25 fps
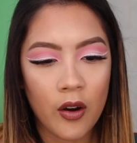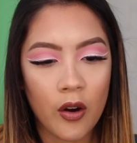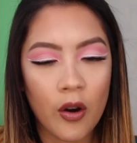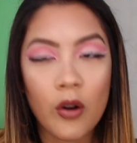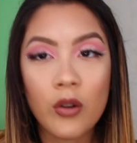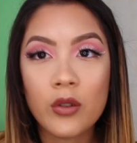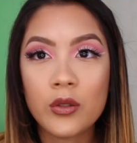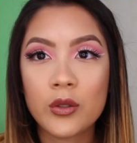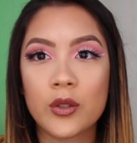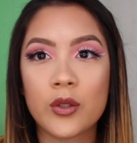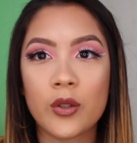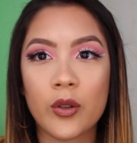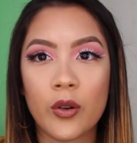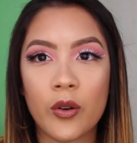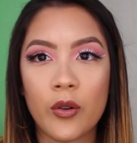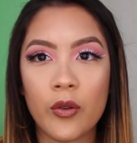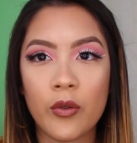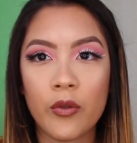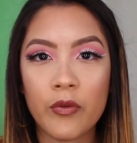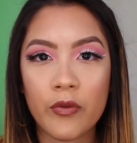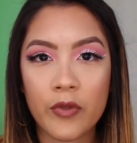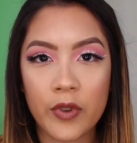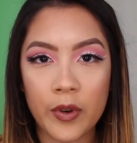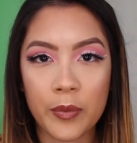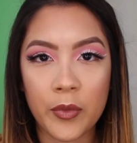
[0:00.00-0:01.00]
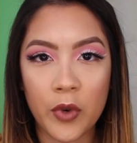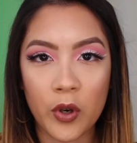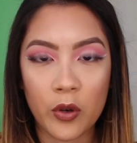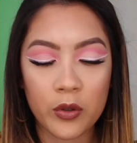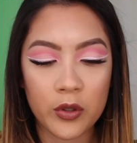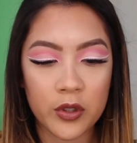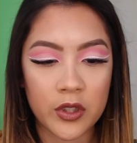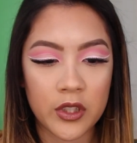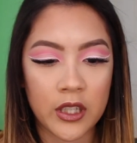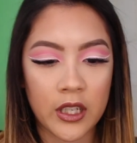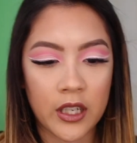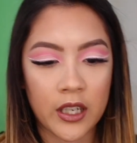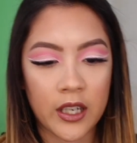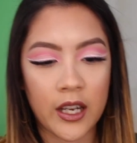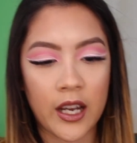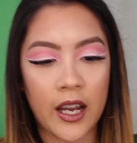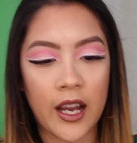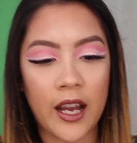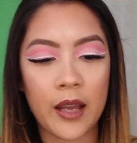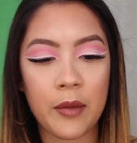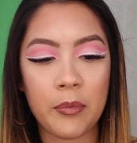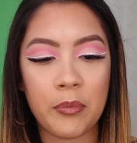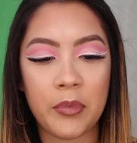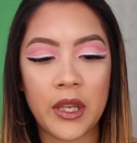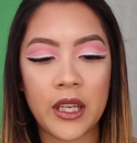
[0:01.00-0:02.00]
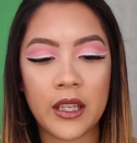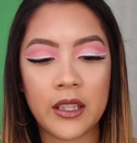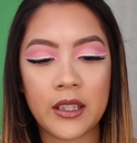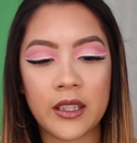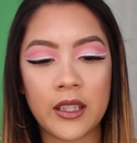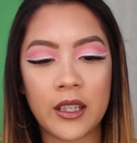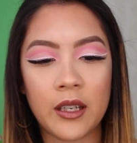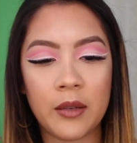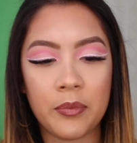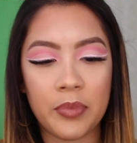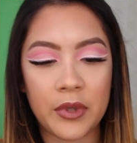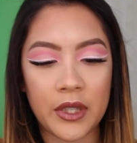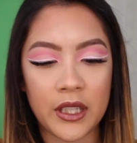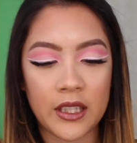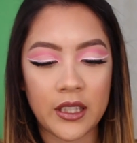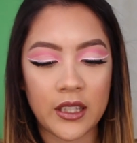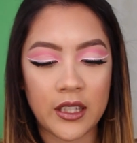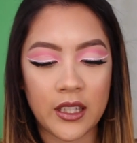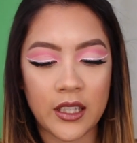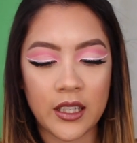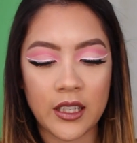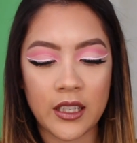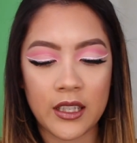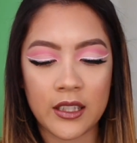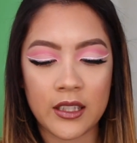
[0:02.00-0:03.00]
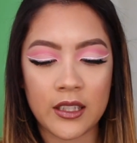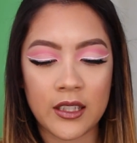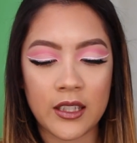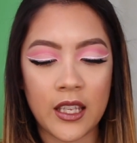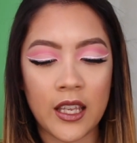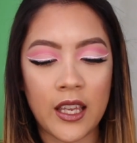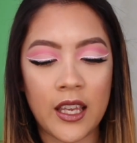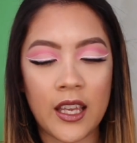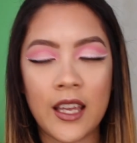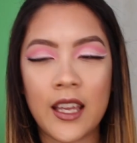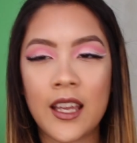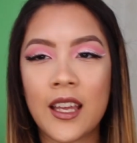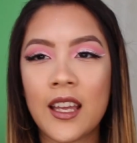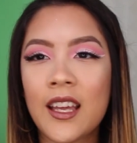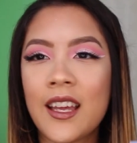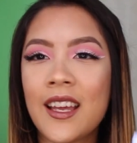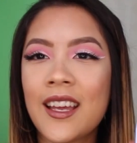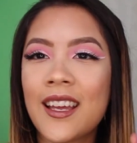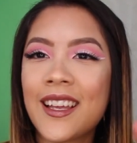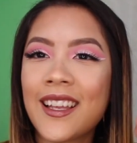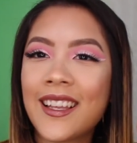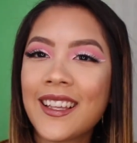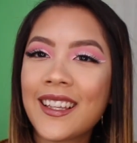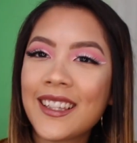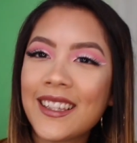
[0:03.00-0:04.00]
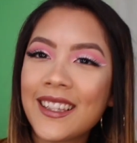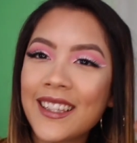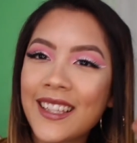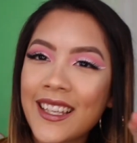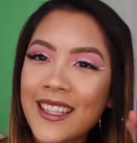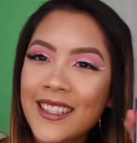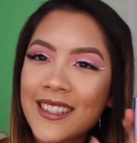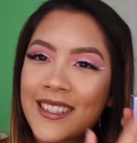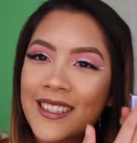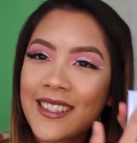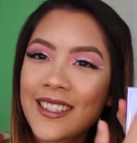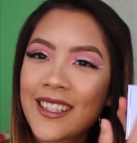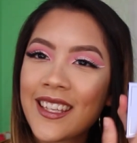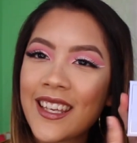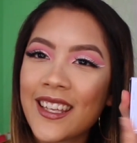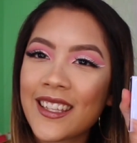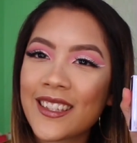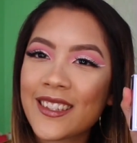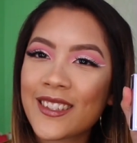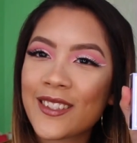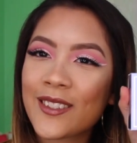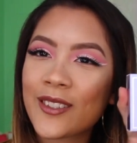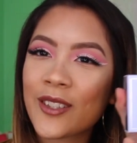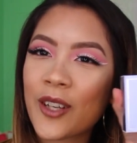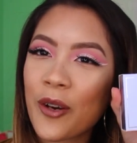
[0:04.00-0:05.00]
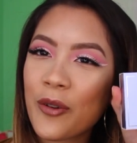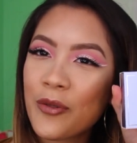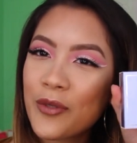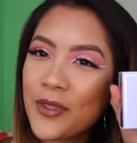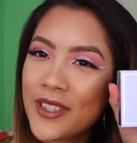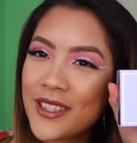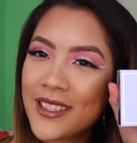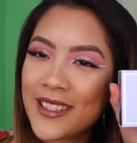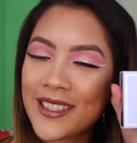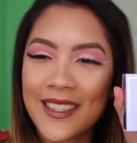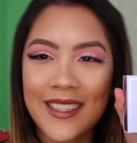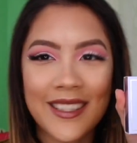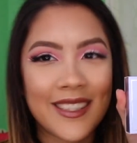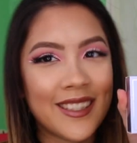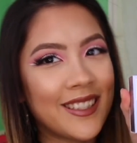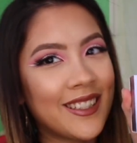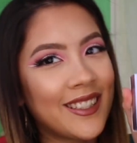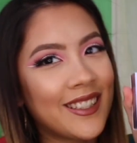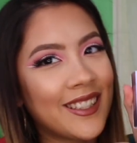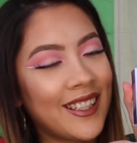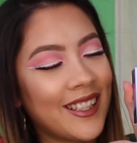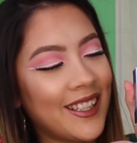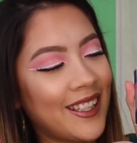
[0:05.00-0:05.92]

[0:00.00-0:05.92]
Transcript: Also from Ulta, I picked up this Let's Get Toasty